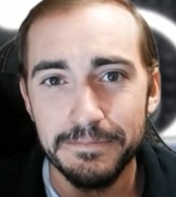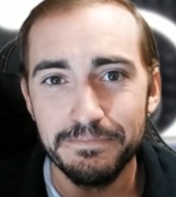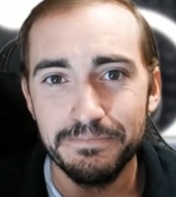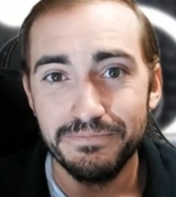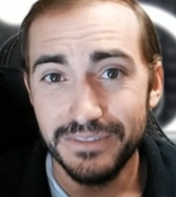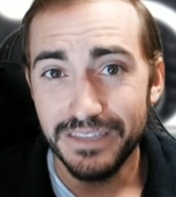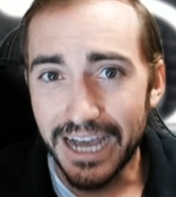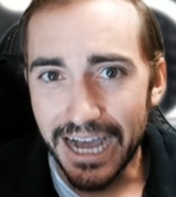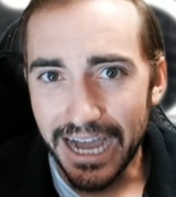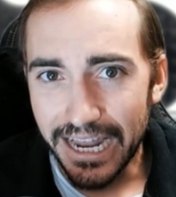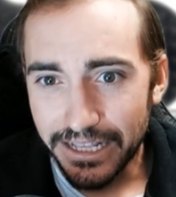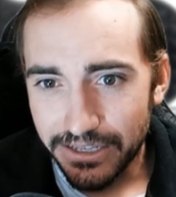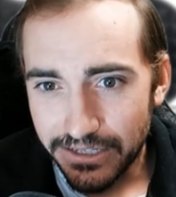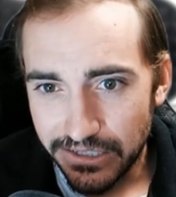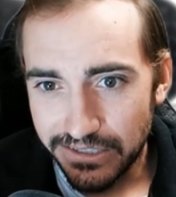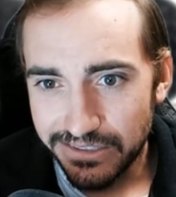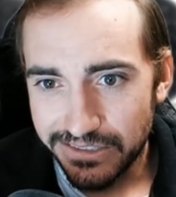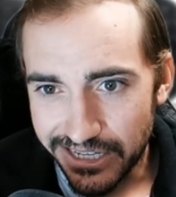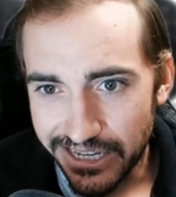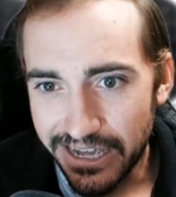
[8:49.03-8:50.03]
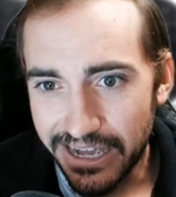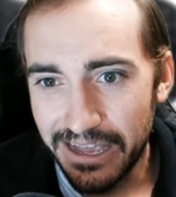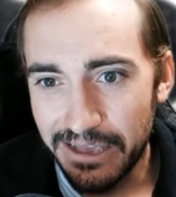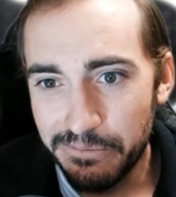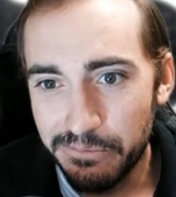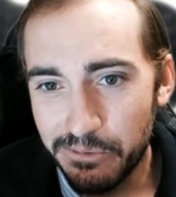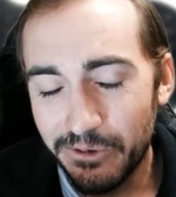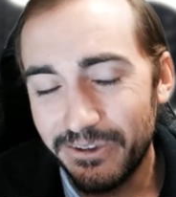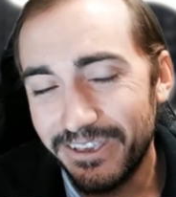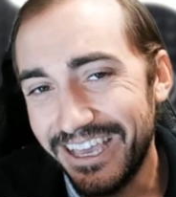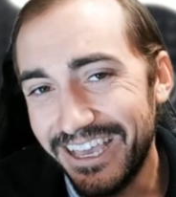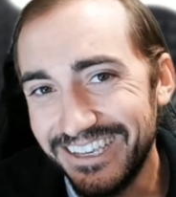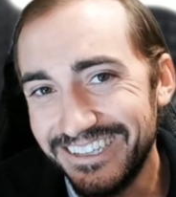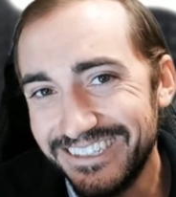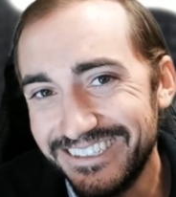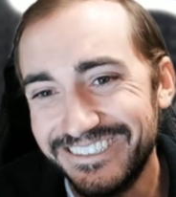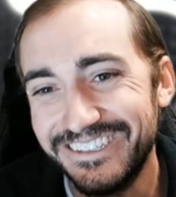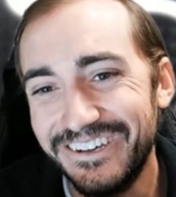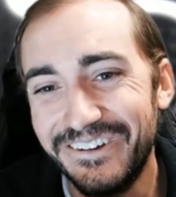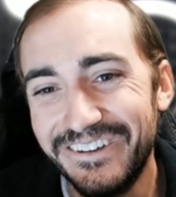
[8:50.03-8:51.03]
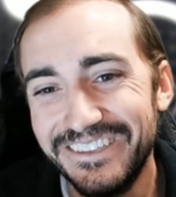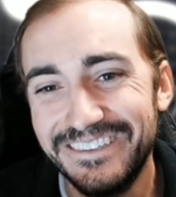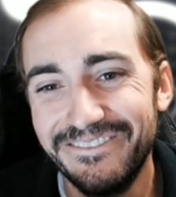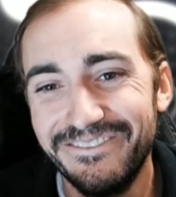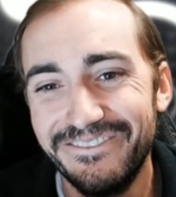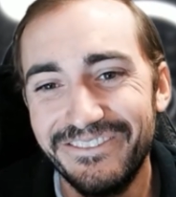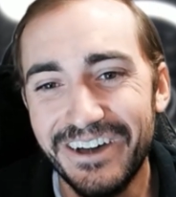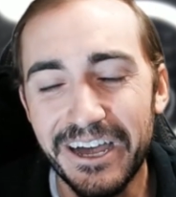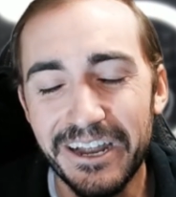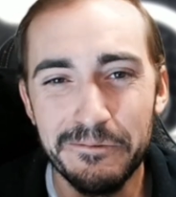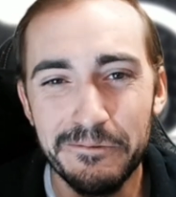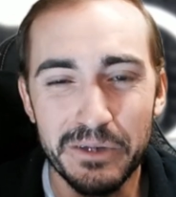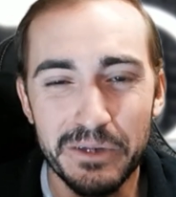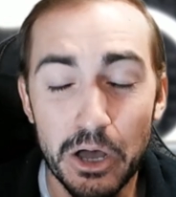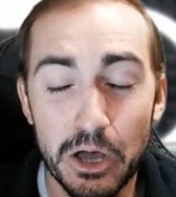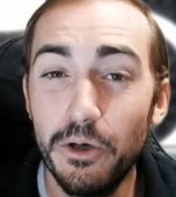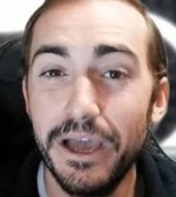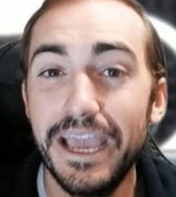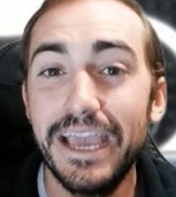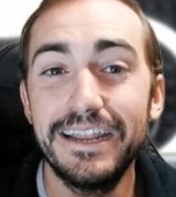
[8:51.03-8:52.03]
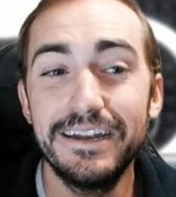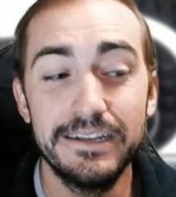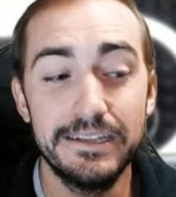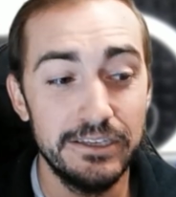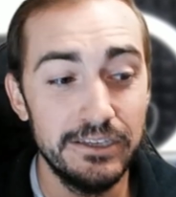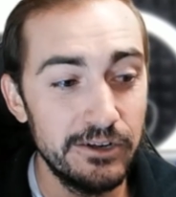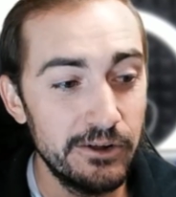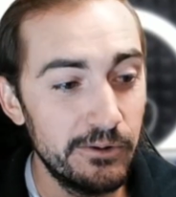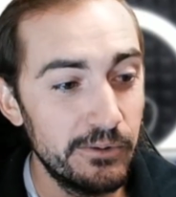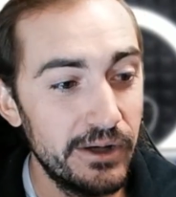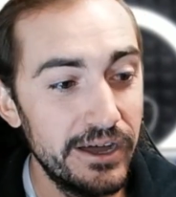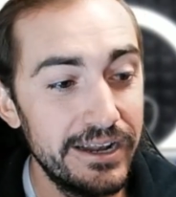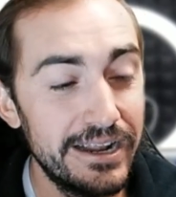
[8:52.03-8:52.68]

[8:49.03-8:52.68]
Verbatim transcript: Not a good time, okay? So at the bottom, oh, and you know what?